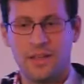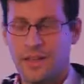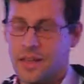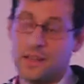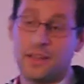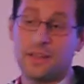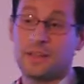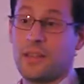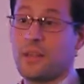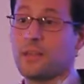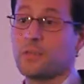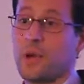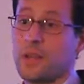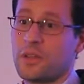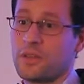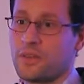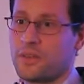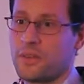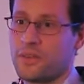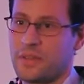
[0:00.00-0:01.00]
And by
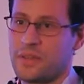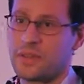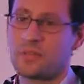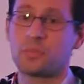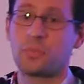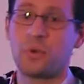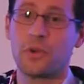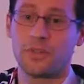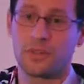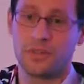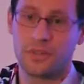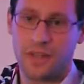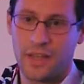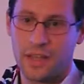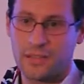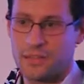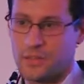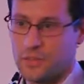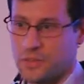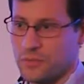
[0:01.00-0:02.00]
the 5th, let's suppose on the
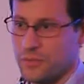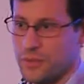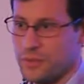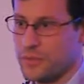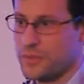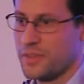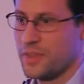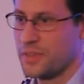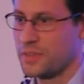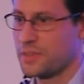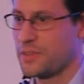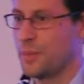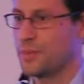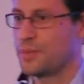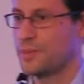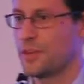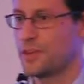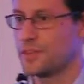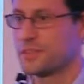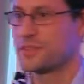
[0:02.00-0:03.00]
next day, on the 5th day, it
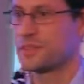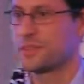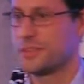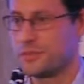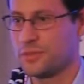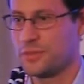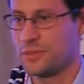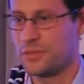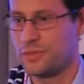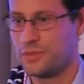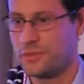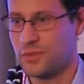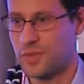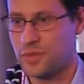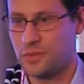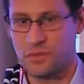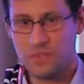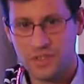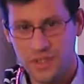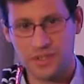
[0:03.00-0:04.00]
comes out significant. So then
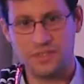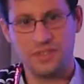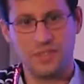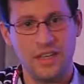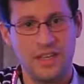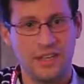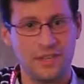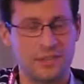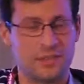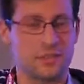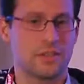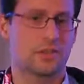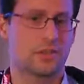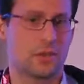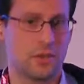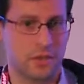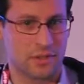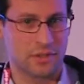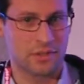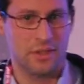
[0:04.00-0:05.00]
you're, yes, it
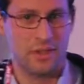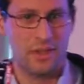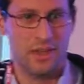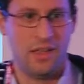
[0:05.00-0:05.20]
worked.